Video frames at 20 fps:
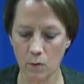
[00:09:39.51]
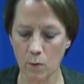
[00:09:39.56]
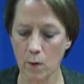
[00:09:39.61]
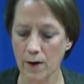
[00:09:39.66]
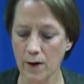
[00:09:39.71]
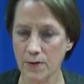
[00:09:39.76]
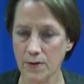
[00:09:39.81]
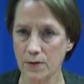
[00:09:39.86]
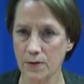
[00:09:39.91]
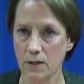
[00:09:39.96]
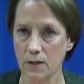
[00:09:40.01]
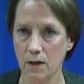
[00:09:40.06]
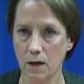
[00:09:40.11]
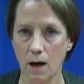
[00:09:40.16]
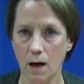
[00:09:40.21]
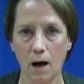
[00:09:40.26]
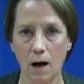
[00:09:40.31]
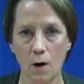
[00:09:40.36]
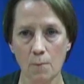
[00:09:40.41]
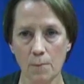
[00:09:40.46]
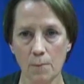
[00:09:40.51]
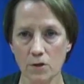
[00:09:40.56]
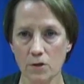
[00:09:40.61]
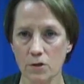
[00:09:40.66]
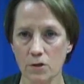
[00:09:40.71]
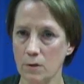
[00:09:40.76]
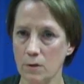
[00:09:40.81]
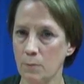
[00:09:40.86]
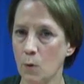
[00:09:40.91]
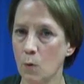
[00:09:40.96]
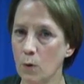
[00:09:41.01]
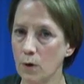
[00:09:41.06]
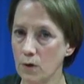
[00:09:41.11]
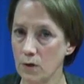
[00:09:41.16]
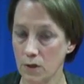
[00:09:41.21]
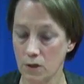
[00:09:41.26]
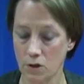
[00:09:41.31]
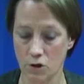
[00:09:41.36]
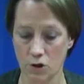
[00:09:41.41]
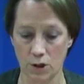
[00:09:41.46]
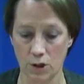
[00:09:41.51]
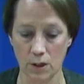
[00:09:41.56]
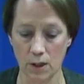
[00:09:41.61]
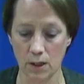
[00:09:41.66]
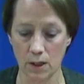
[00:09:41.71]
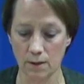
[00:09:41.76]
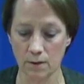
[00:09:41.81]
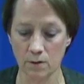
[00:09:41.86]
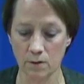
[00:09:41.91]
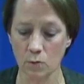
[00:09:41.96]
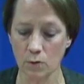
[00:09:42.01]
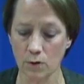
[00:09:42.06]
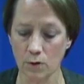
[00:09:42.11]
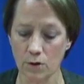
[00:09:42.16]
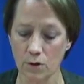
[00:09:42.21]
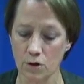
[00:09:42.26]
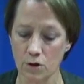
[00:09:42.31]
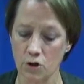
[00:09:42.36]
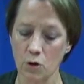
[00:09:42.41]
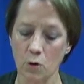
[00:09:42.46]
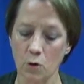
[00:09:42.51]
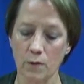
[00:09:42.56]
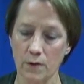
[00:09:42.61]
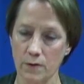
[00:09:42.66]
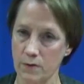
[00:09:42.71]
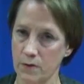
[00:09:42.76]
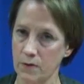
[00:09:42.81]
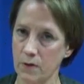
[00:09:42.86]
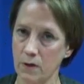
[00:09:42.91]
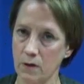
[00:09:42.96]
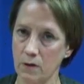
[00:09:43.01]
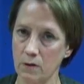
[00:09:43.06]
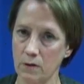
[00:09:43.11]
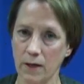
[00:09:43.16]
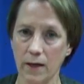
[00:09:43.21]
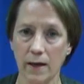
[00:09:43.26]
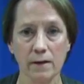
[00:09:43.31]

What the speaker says: We want to see how much support does she need in order to show this skill.